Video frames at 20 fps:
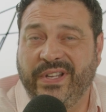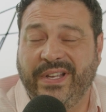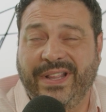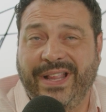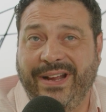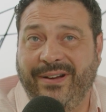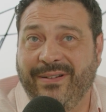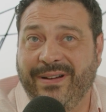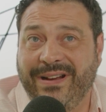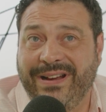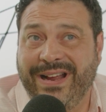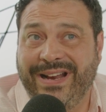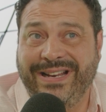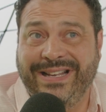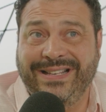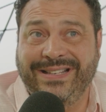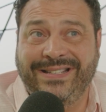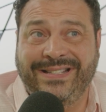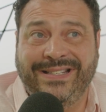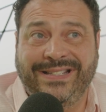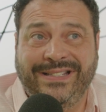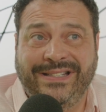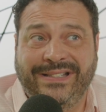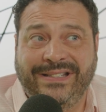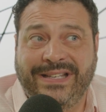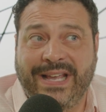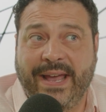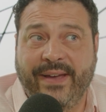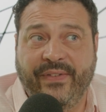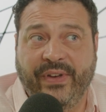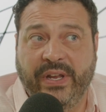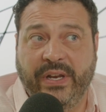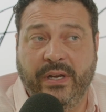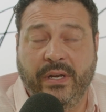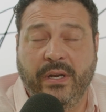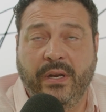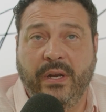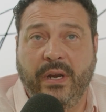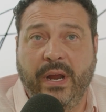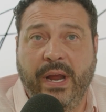like around 97.